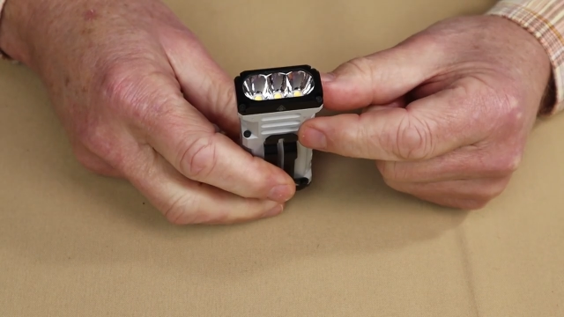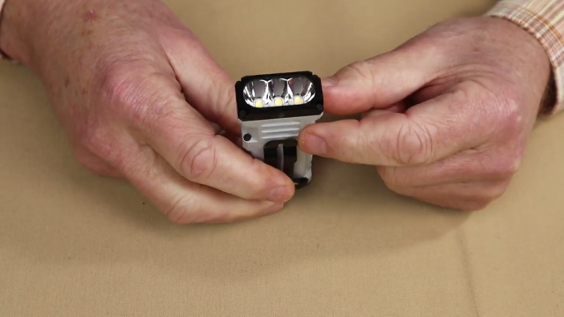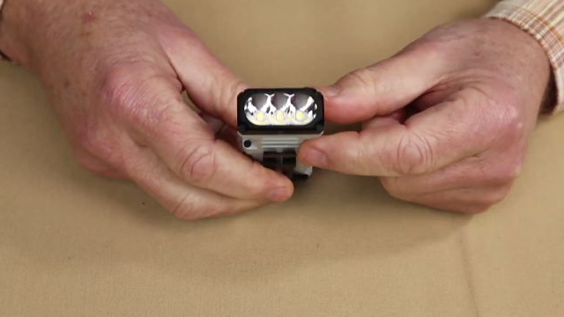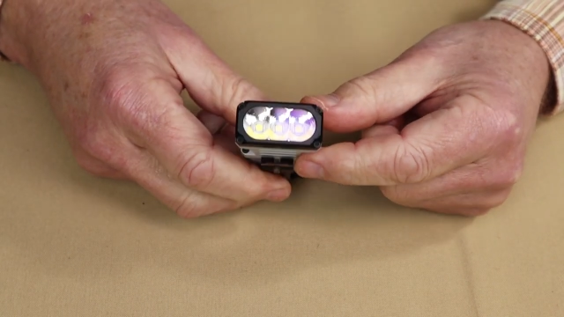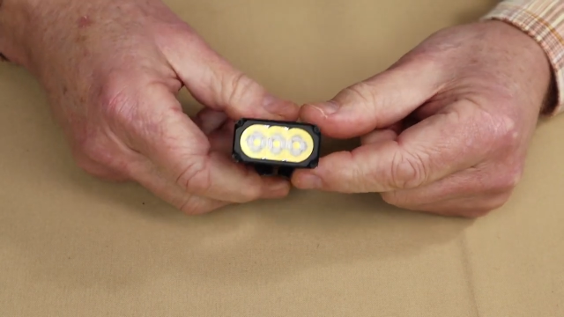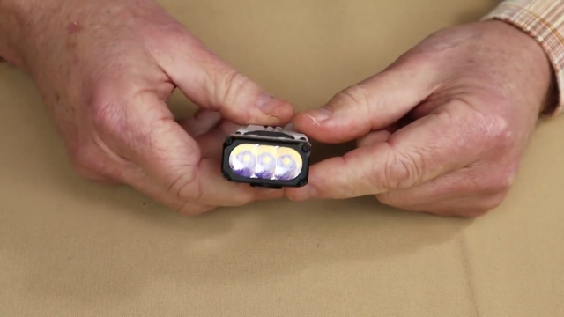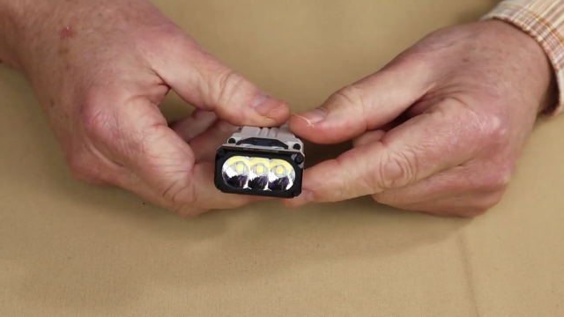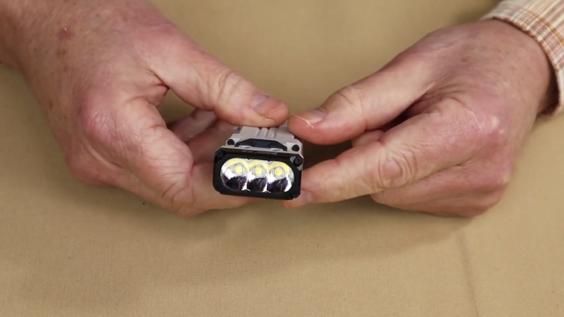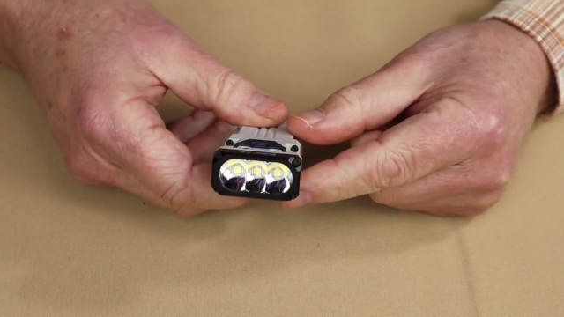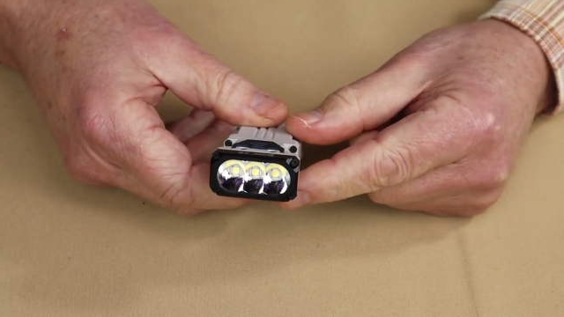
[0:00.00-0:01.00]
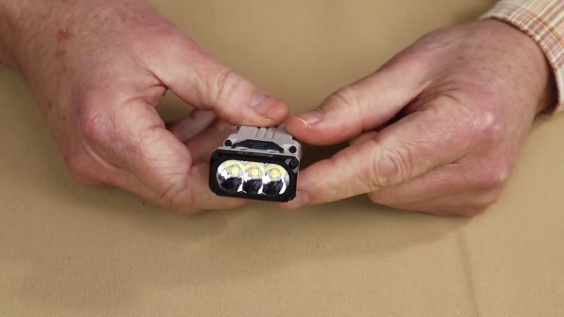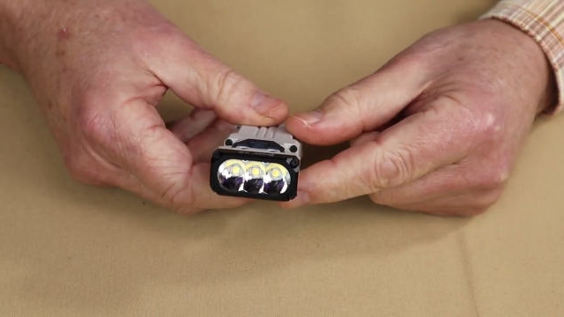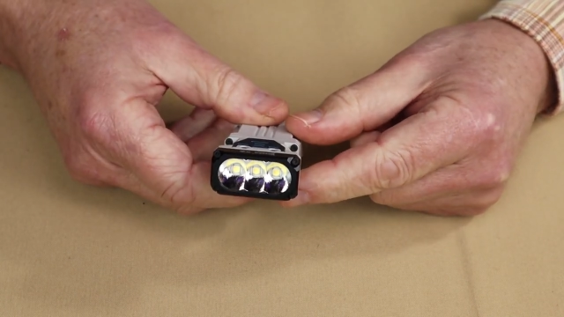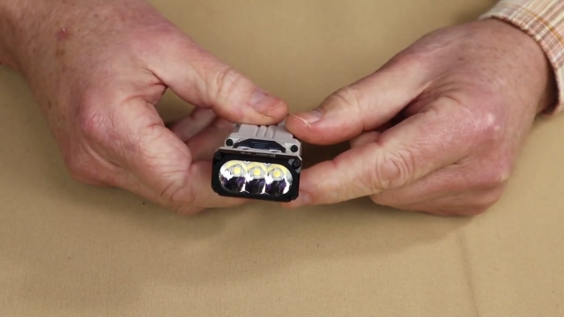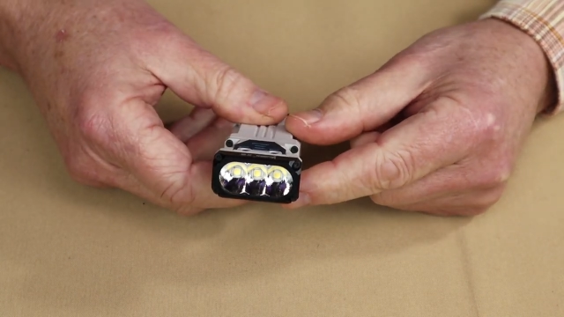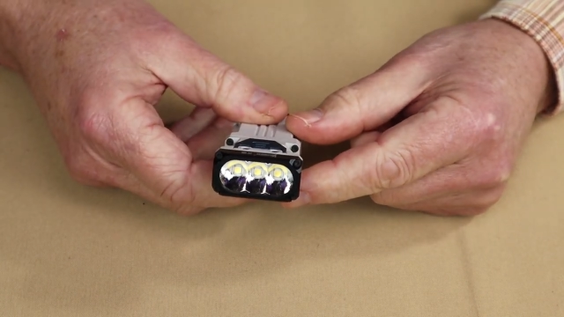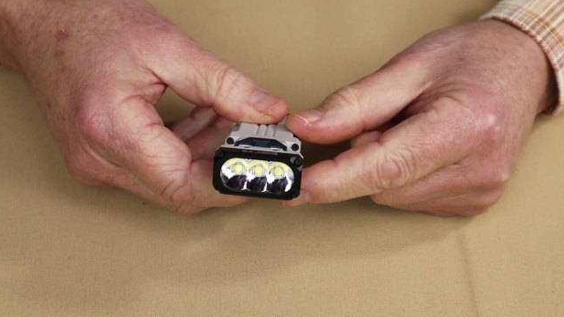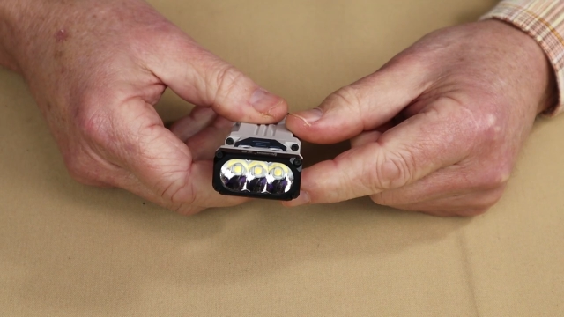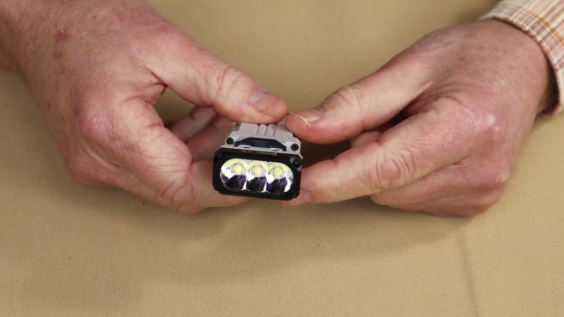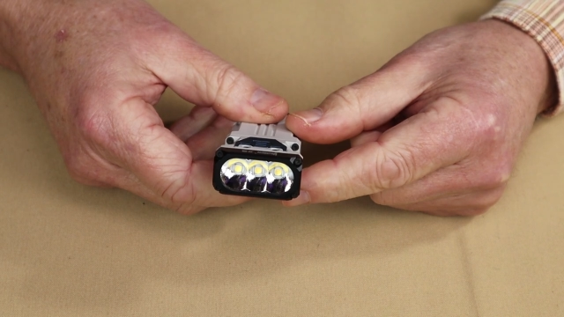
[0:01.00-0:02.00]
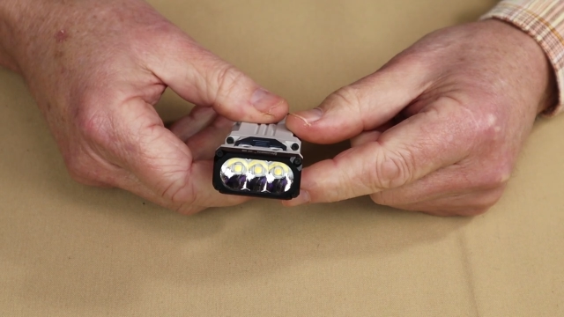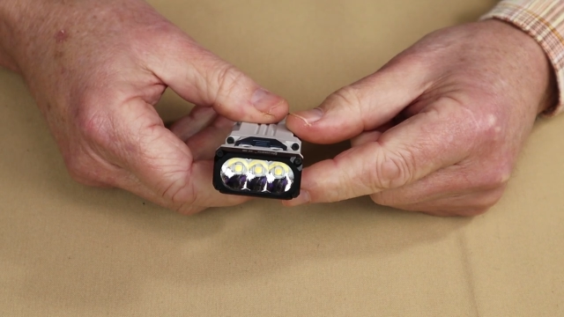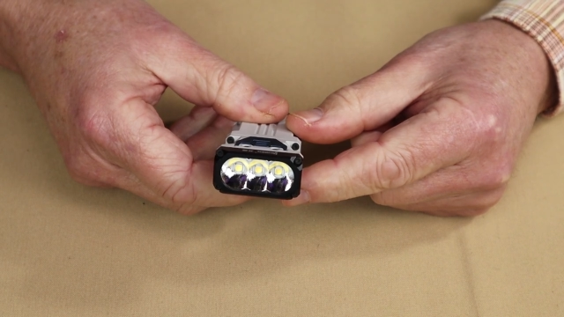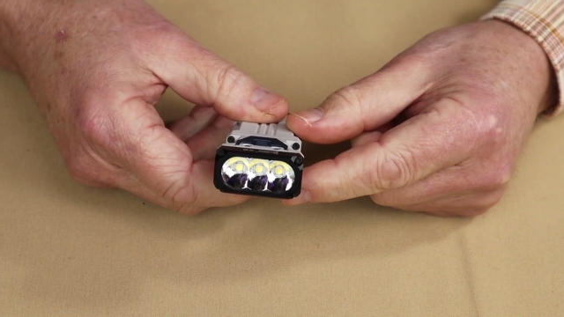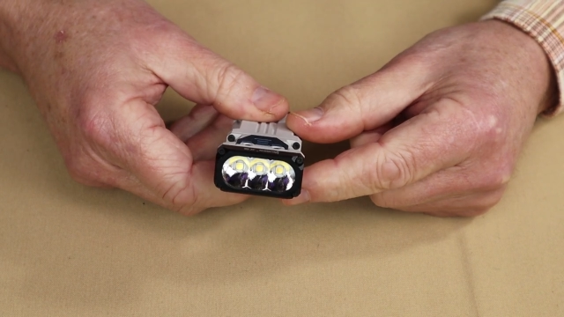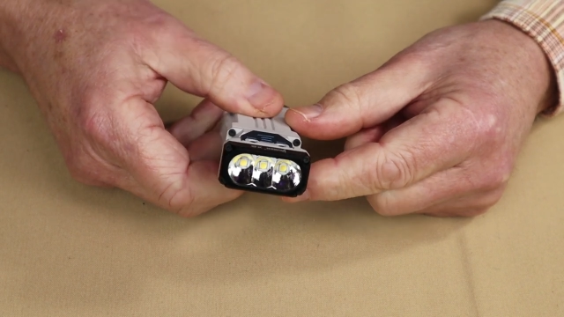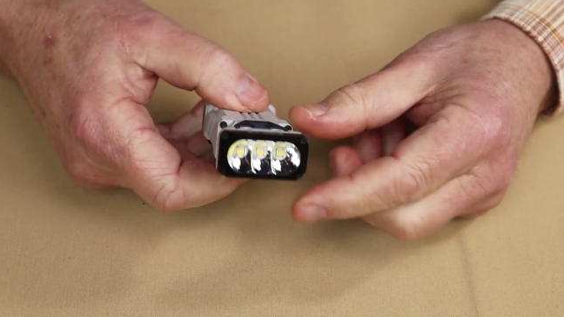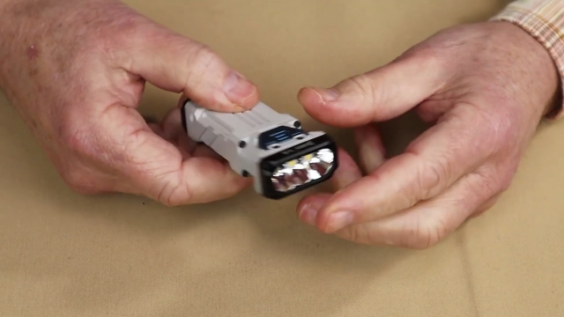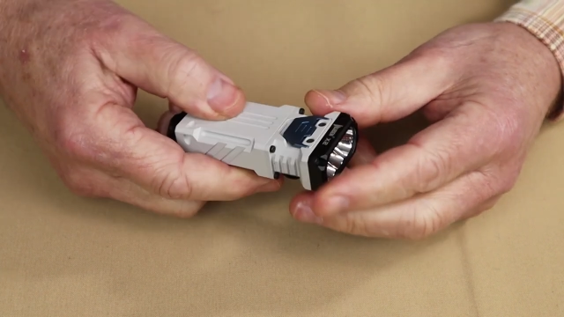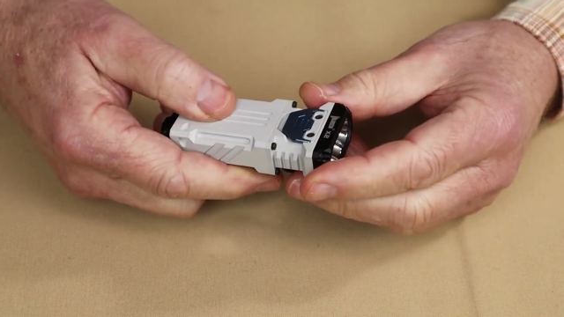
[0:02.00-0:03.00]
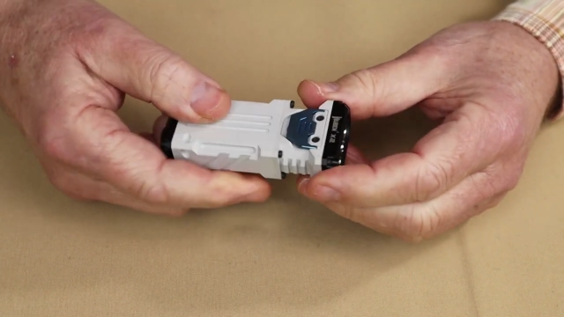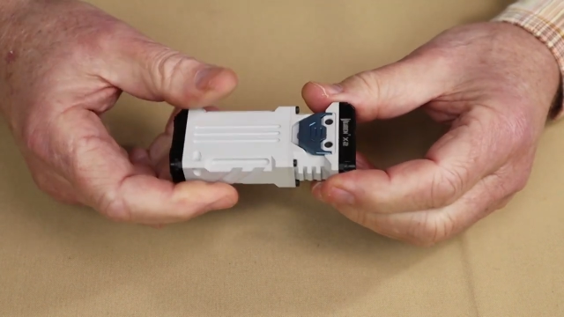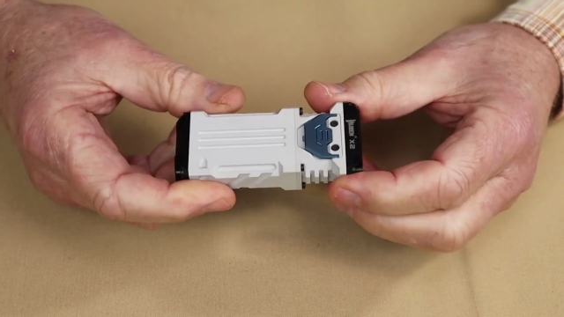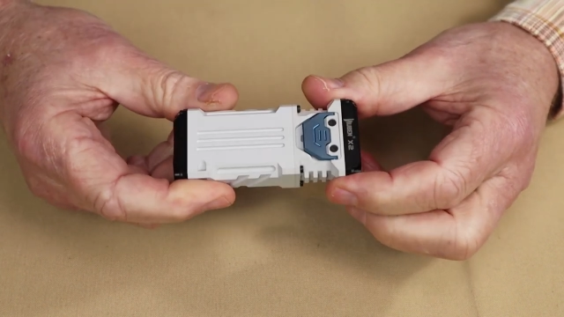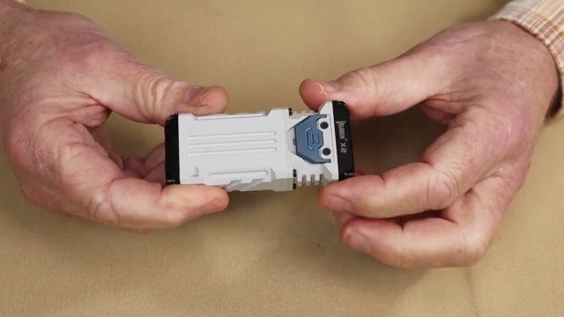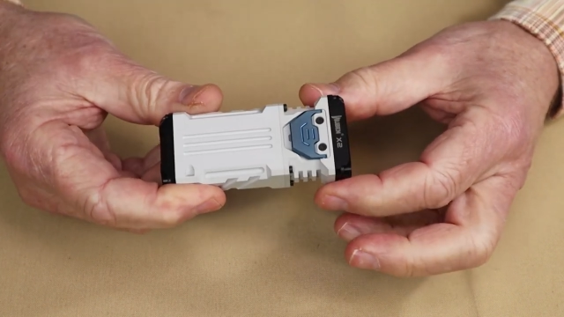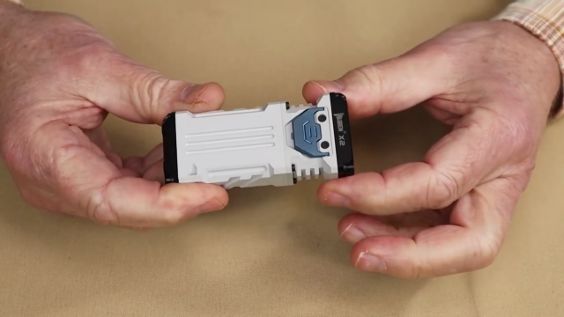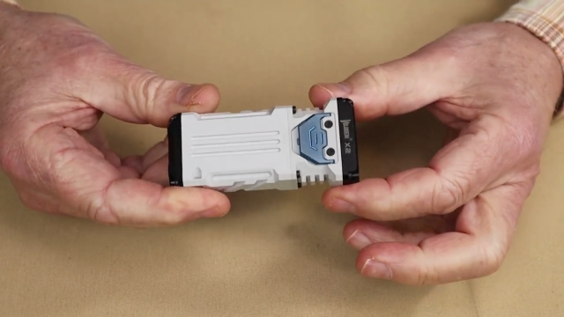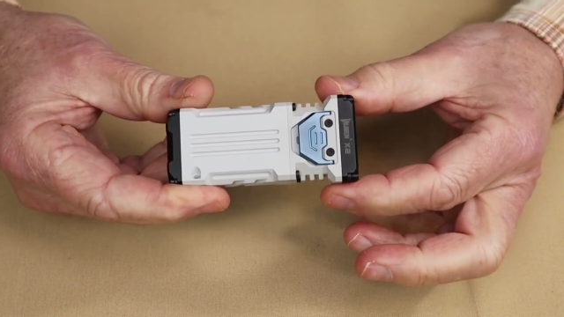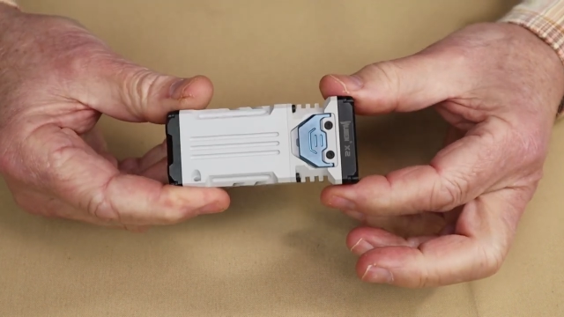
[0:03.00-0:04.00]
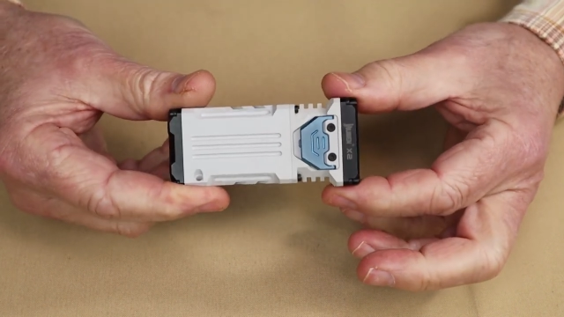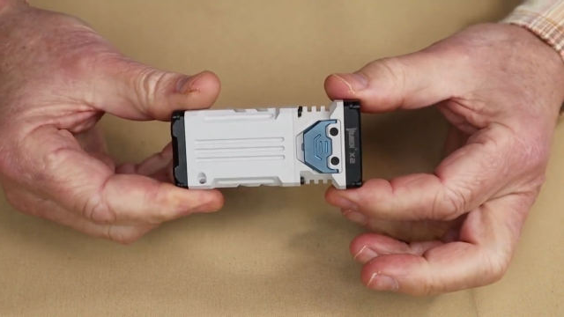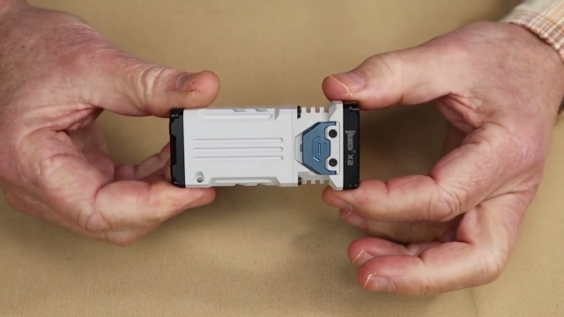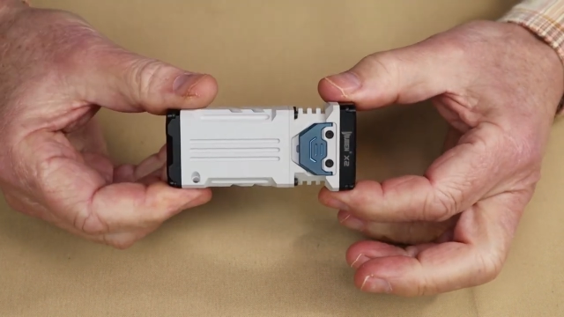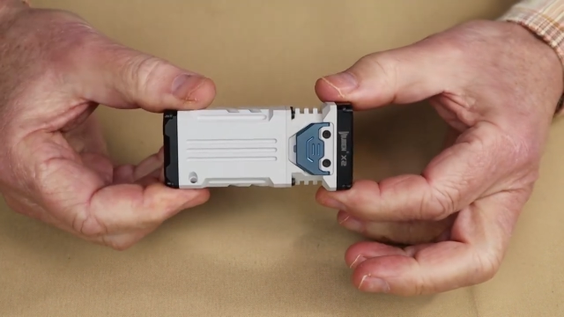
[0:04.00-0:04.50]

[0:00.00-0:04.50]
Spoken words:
[unreadable: no face in view]